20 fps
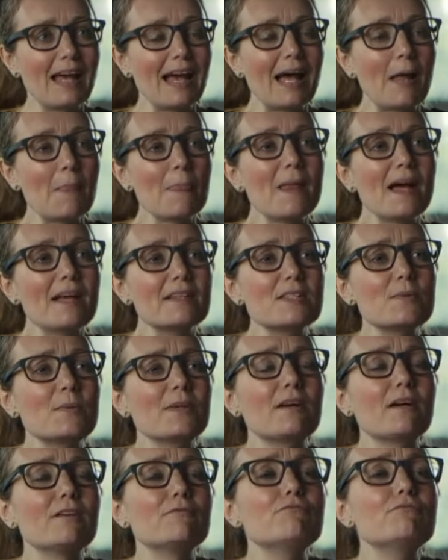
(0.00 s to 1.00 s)
And that's when
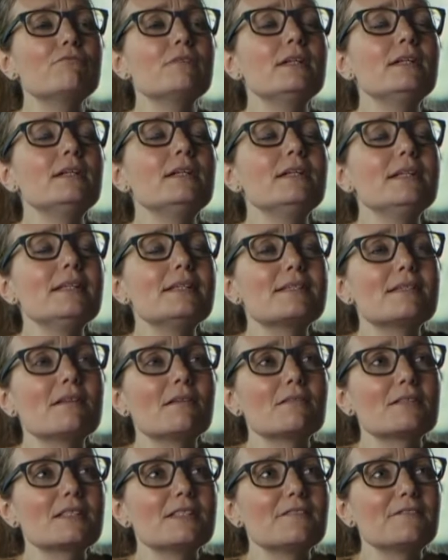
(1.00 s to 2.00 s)
I really
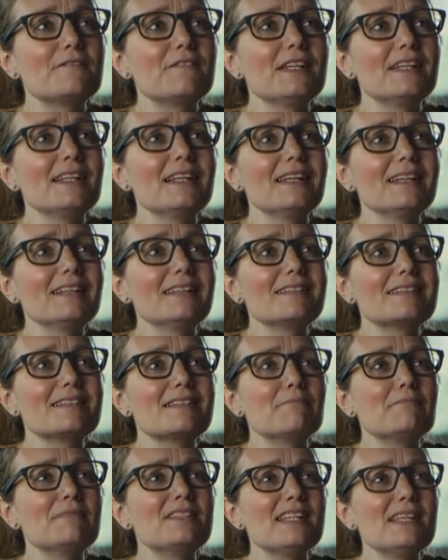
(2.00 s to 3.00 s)
started feeling
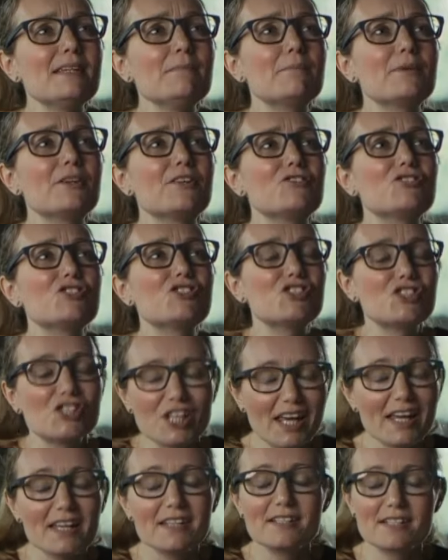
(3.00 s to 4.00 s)
some deep
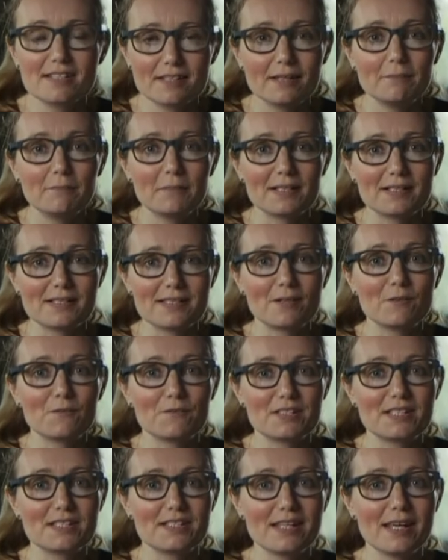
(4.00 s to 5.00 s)
shit in my
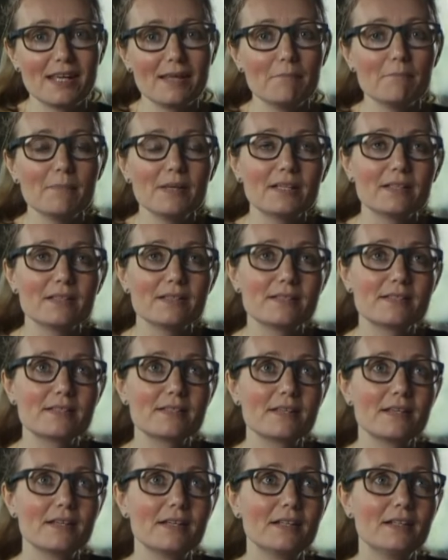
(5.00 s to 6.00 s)
self-esteem because,
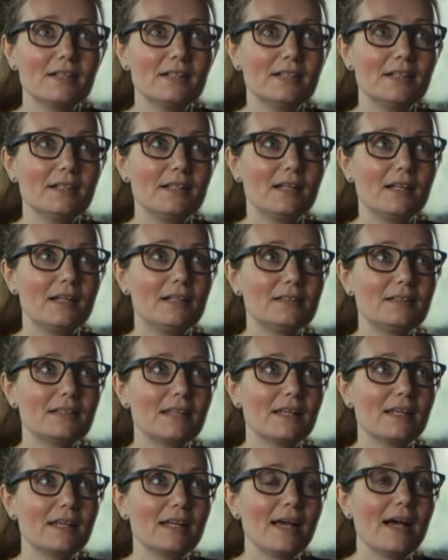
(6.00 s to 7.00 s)

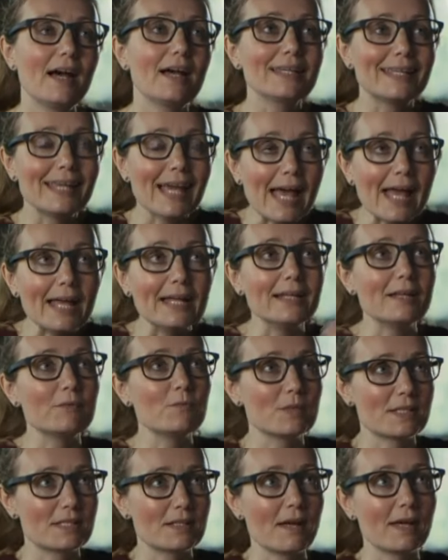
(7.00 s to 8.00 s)
again, it
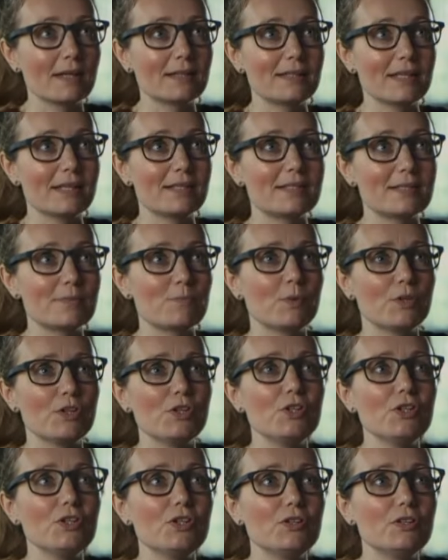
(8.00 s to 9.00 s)
was like this,
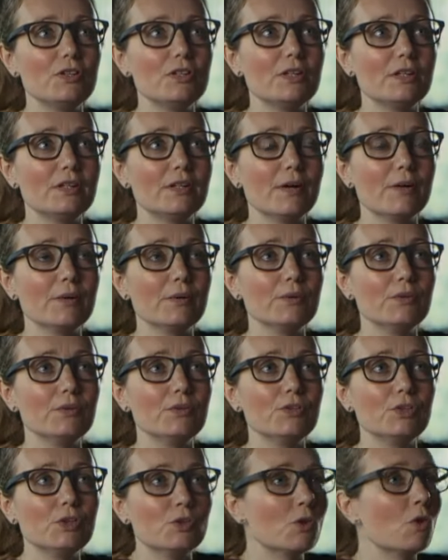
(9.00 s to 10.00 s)
you know,
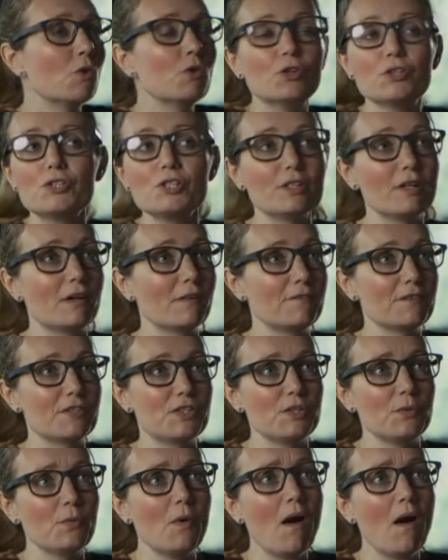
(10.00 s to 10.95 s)
you're not good enough as you